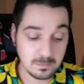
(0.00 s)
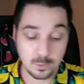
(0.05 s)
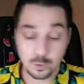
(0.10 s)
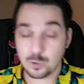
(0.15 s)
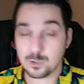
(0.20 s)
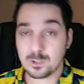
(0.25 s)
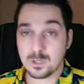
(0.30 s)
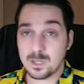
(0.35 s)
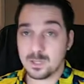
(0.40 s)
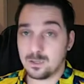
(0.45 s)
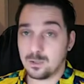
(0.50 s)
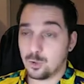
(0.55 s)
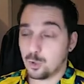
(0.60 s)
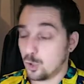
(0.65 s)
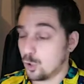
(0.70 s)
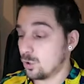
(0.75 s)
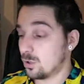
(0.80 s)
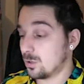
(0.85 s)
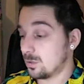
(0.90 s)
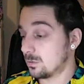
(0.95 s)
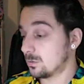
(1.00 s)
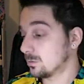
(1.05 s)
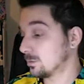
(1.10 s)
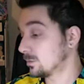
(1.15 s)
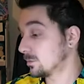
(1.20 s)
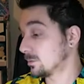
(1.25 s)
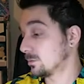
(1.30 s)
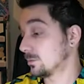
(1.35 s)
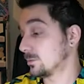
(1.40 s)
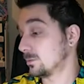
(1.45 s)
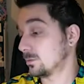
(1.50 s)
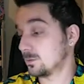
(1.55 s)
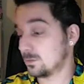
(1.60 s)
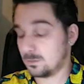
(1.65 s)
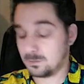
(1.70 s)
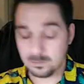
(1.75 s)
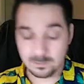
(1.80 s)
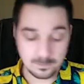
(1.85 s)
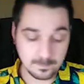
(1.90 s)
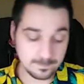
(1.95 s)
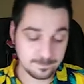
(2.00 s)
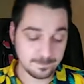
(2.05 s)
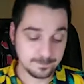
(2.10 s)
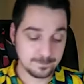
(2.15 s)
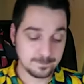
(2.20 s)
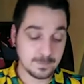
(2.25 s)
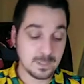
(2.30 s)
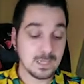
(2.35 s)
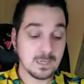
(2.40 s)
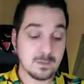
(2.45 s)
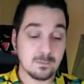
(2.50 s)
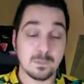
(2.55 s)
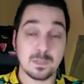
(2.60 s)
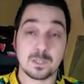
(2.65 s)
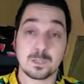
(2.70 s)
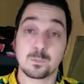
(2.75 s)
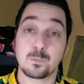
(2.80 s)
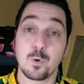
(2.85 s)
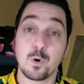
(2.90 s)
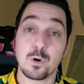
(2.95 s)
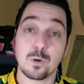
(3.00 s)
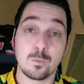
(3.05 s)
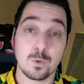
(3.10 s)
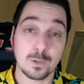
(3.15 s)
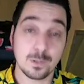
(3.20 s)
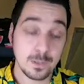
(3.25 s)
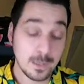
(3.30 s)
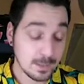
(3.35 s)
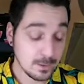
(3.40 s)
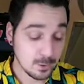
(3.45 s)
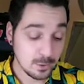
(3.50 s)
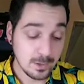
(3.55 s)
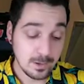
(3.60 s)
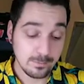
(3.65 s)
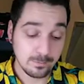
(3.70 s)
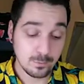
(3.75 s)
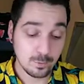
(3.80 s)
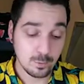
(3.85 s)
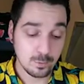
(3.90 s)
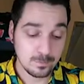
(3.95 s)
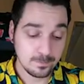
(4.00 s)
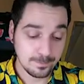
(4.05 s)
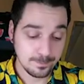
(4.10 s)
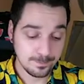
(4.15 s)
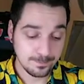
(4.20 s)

Looks like a dog. But it's Pokemon and you never know.